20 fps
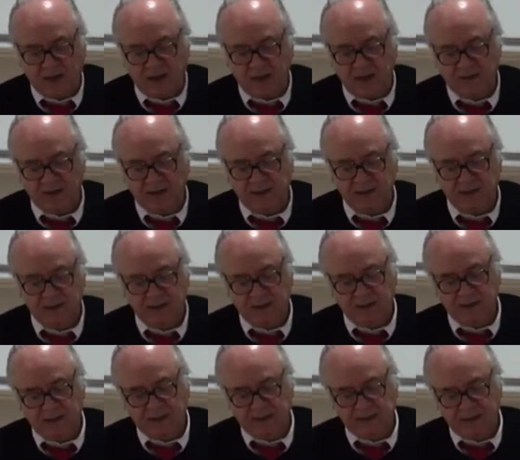other
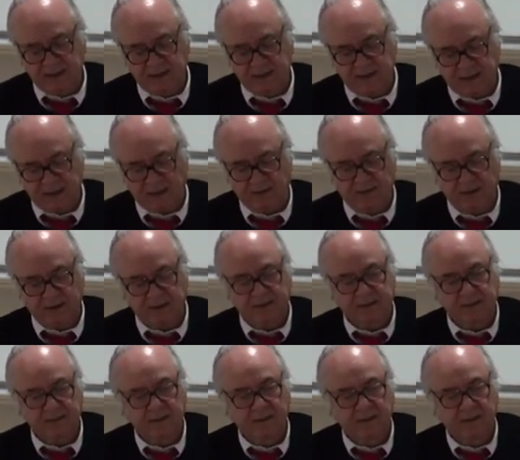centers.